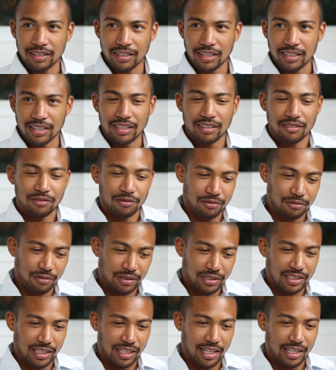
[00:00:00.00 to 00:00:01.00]
And then
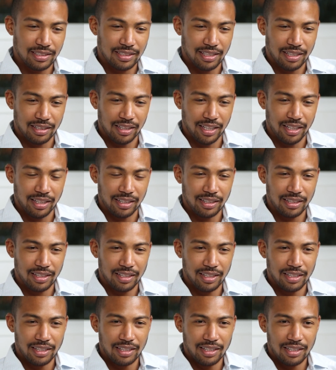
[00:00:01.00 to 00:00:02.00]
once I got to LA,
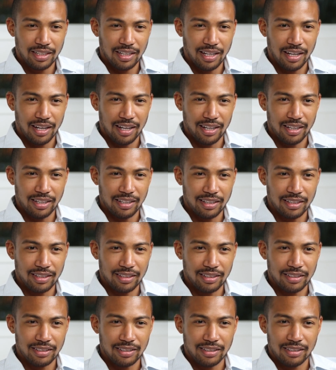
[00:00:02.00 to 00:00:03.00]

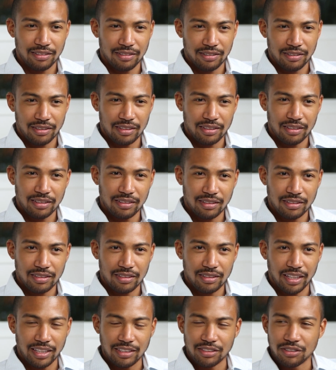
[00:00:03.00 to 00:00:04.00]

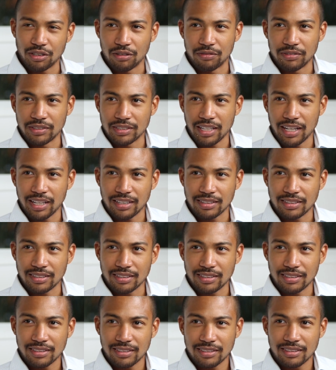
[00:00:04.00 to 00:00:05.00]
I dove into
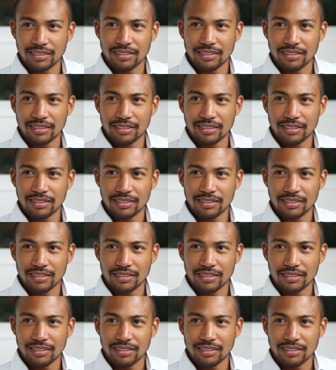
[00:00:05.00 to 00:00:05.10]
acting.